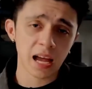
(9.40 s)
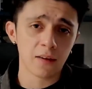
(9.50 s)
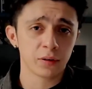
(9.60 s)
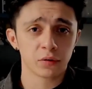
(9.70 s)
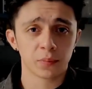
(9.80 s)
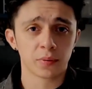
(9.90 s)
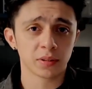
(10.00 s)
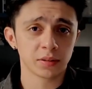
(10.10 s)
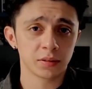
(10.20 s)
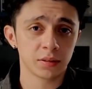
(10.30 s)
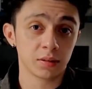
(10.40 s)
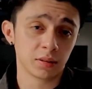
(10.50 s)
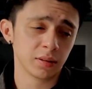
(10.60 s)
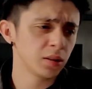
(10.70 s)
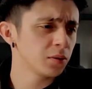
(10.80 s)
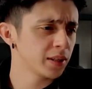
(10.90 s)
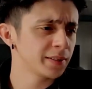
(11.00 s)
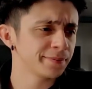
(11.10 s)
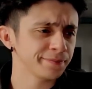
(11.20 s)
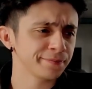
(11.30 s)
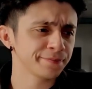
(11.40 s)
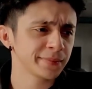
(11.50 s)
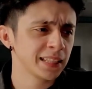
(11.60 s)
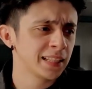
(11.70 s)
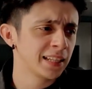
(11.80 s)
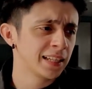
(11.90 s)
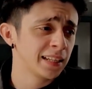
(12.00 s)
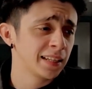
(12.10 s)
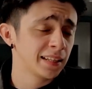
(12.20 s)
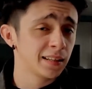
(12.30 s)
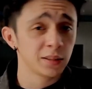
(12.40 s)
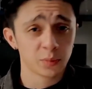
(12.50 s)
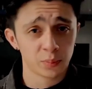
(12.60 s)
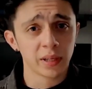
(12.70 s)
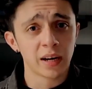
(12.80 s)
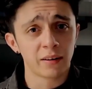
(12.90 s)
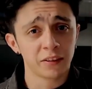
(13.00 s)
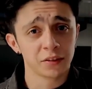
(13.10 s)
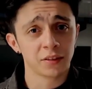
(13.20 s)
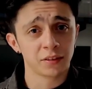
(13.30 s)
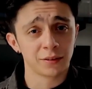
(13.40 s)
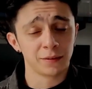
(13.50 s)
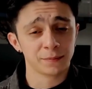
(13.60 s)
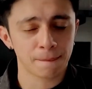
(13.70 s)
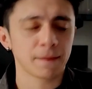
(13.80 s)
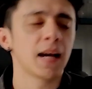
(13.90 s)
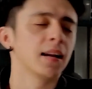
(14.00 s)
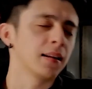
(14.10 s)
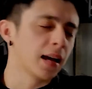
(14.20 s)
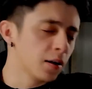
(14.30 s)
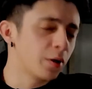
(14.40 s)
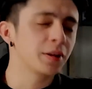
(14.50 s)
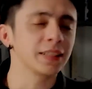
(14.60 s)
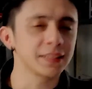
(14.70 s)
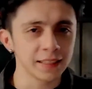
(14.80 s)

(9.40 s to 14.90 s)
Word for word: Halfway through the process, you go, you know what? I should probably have revision control. And I know what you're gonna